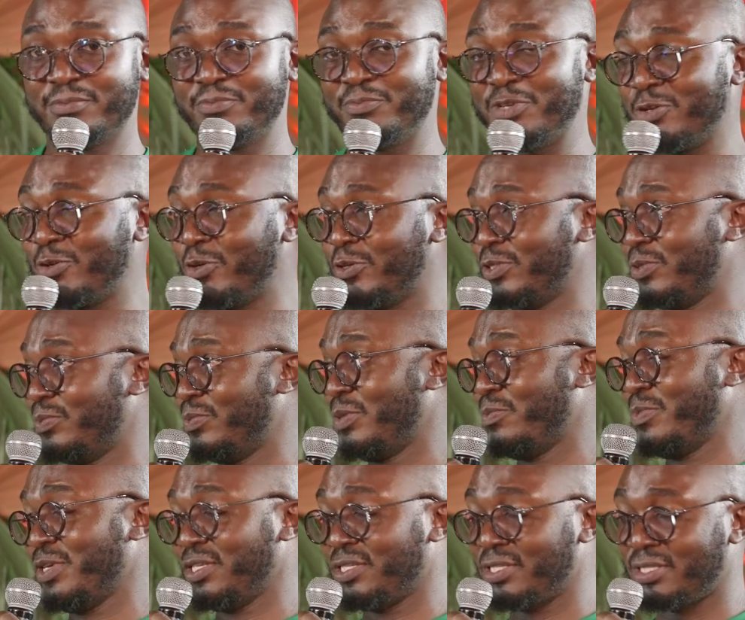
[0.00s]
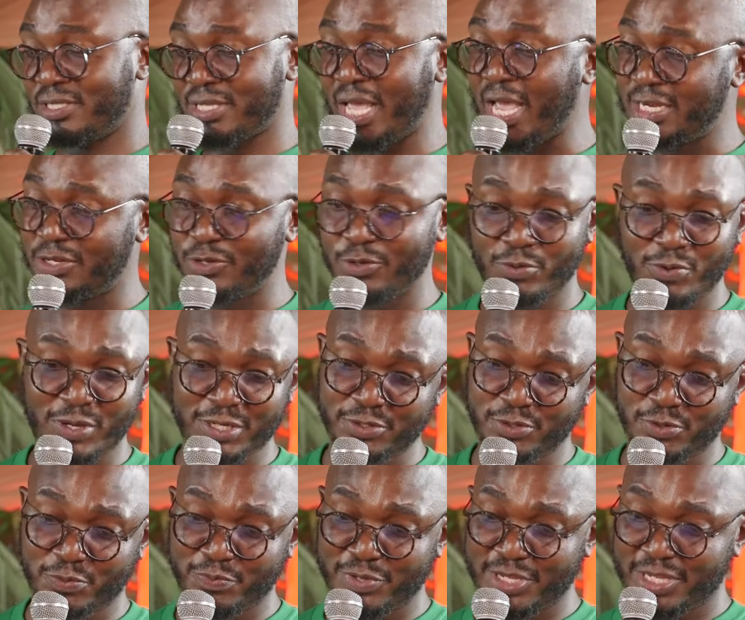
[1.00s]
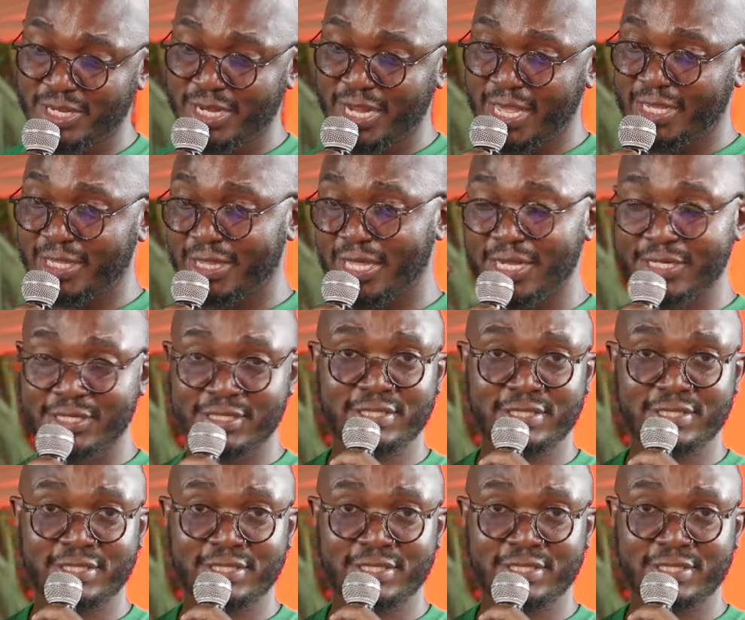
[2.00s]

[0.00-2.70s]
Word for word: Because Mimi, I don't want to be like that